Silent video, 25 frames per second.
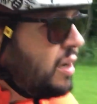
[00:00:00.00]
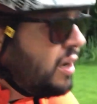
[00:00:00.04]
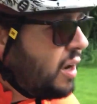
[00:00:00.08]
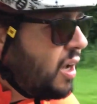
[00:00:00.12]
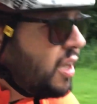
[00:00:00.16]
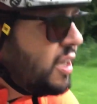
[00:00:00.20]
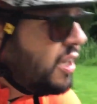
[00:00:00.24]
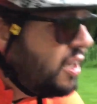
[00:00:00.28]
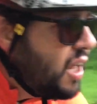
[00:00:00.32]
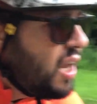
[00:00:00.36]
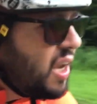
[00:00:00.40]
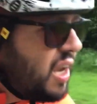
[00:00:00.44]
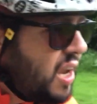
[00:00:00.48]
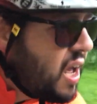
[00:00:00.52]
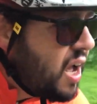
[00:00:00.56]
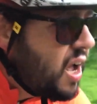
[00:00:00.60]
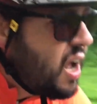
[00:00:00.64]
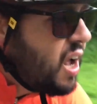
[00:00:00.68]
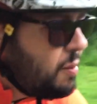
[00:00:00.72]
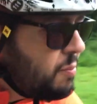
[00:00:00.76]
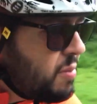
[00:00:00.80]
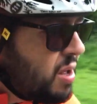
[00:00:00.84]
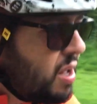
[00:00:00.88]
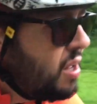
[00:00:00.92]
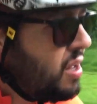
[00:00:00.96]
I can
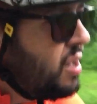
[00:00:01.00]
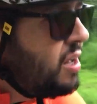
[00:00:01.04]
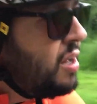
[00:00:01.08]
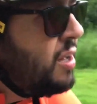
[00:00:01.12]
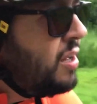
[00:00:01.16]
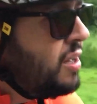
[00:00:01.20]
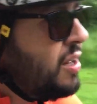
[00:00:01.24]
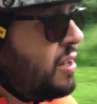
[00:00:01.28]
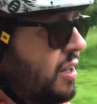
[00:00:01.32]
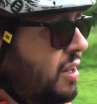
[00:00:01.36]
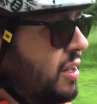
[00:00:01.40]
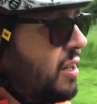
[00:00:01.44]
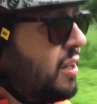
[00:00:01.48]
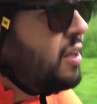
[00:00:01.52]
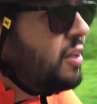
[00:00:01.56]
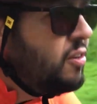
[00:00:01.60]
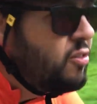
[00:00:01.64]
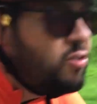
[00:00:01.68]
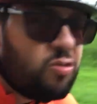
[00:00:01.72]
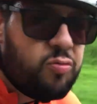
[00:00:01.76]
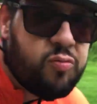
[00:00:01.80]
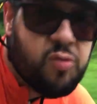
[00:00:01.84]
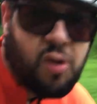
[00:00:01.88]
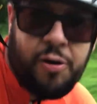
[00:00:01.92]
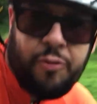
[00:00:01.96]

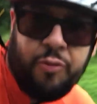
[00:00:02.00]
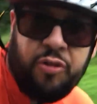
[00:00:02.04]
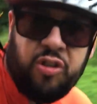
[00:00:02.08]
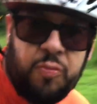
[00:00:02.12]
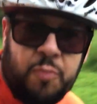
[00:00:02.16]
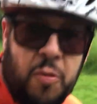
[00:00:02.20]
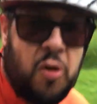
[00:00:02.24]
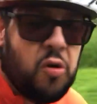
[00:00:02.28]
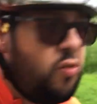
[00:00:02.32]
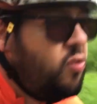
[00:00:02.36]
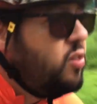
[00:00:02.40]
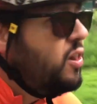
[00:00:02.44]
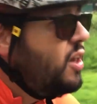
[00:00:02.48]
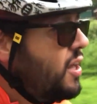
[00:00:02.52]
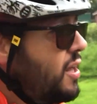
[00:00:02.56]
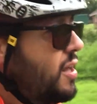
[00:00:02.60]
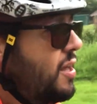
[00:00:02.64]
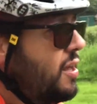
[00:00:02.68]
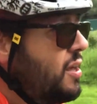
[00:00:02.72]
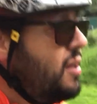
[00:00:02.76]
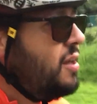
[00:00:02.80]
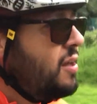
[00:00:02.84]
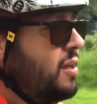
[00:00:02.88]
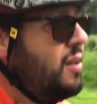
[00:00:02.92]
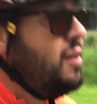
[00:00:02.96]
just roll smoothly
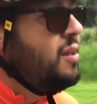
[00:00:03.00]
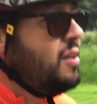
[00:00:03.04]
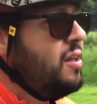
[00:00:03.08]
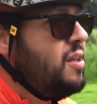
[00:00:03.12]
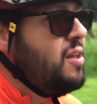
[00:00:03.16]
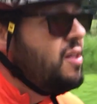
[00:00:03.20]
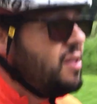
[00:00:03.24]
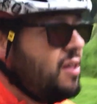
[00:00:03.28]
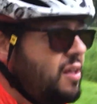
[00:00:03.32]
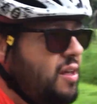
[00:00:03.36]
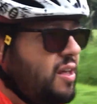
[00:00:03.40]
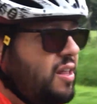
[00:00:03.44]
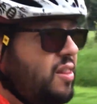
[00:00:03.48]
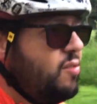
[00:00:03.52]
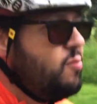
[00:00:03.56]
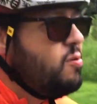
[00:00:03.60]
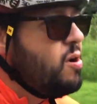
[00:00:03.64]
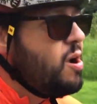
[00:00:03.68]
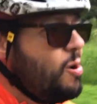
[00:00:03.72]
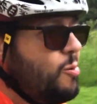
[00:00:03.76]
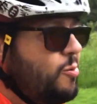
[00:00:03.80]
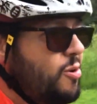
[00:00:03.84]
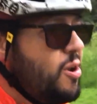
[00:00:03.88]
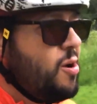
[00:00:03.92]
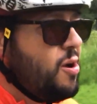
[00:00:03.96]
in the
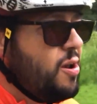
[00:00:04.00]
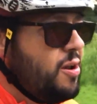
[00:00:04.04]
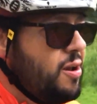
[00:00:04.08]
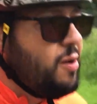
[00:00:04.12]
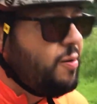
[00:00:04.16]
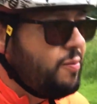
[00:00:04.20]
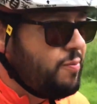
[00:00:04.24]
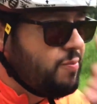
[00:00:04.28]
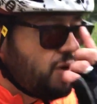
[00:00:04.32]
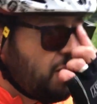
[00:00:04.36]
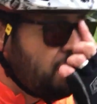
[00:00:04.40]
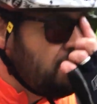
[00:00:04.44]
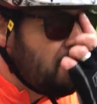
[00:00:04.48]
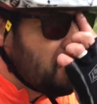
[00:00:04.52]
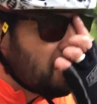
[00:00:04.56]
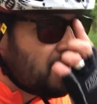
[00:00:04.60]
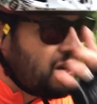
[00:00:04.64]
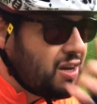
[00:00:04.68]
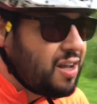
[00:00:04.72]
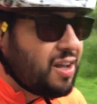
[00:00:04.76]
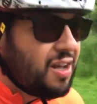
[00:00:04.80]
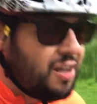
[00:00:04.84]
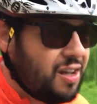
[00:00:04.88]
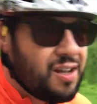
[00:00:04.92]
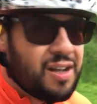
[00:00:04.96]
road knowing I'm not
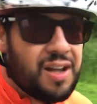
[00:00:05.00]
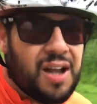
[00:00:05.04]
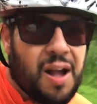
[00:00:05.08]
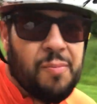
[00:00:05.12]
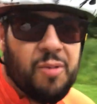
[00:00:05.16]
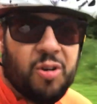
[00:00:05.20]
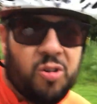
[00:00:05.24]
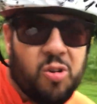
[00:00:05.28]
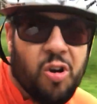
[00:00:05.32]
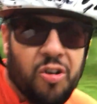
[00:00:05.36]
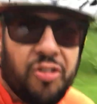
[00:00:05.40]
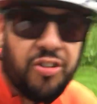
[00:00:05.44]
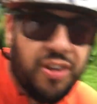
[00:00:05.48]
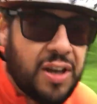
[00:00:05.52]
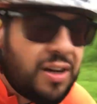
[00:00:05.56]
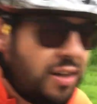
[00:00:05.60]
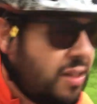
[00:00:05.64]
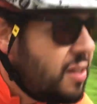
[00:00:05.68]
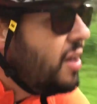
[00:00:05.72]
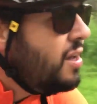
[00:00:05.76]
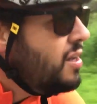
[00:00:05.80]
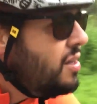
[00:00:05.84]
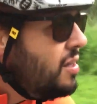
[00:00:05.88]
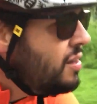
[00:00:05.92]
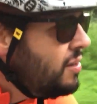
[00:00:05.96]
going to come across
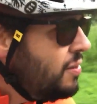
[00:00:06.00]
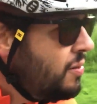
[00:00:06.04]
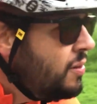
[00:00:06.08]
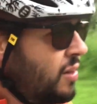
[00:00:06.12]
anything,